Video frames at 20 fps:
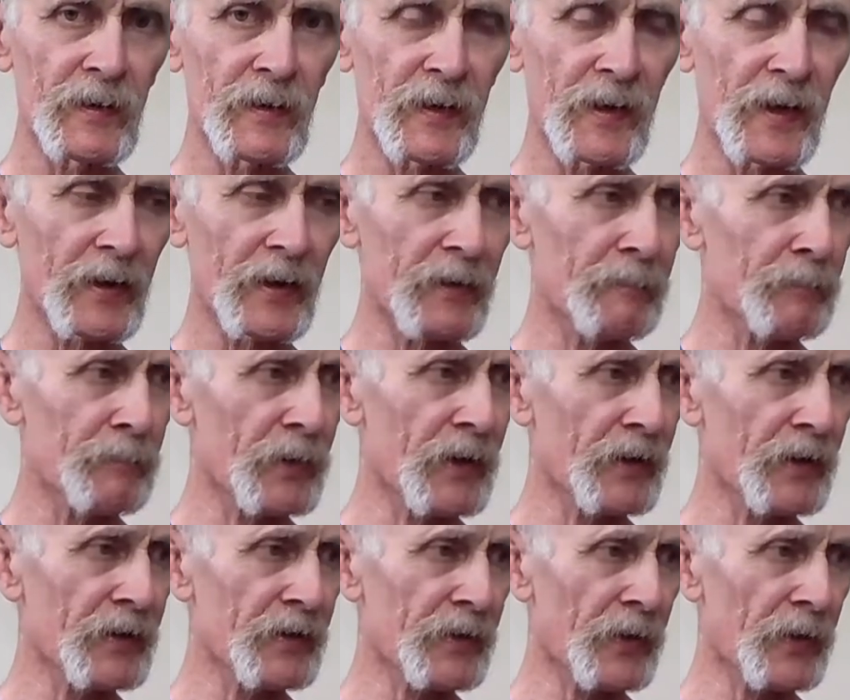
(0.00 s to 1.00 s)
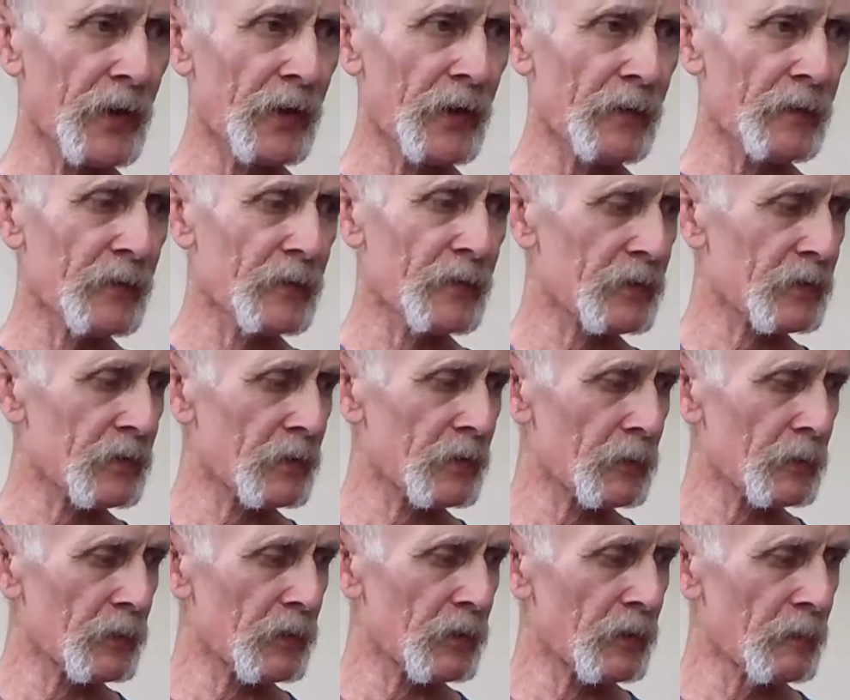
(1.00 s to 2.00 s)
get in place there.
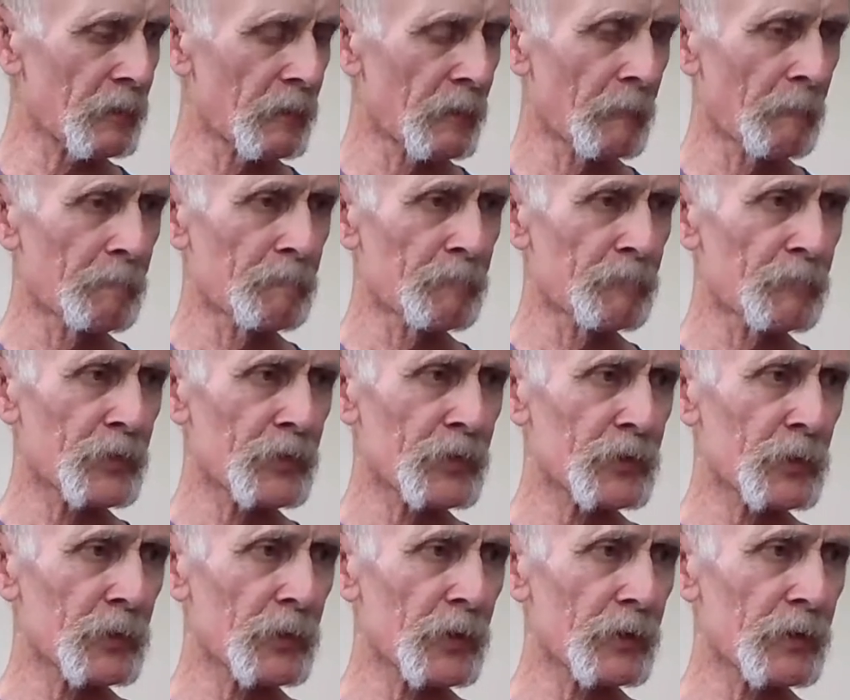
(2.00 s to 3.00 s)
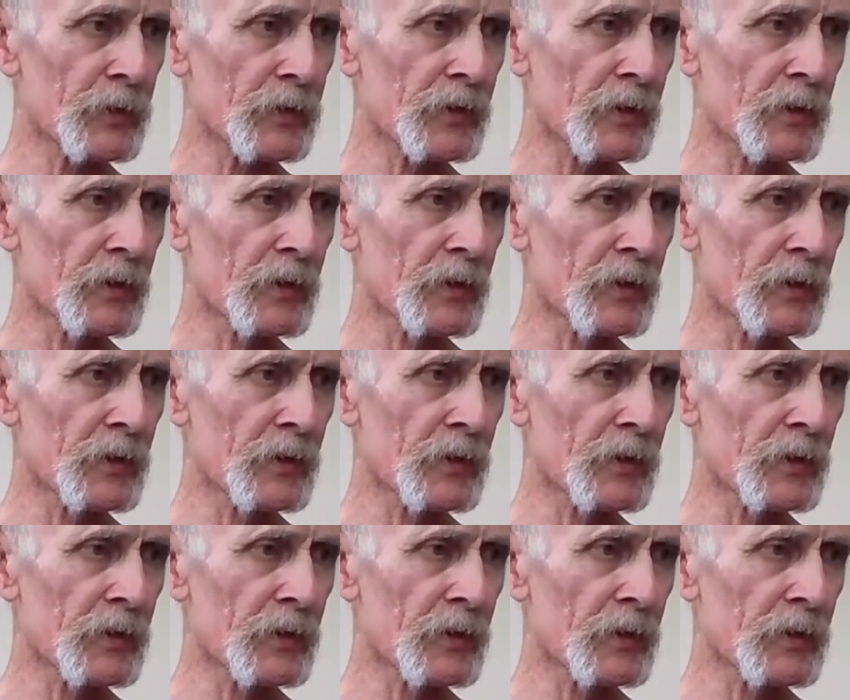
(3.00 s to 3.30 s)
So we do those.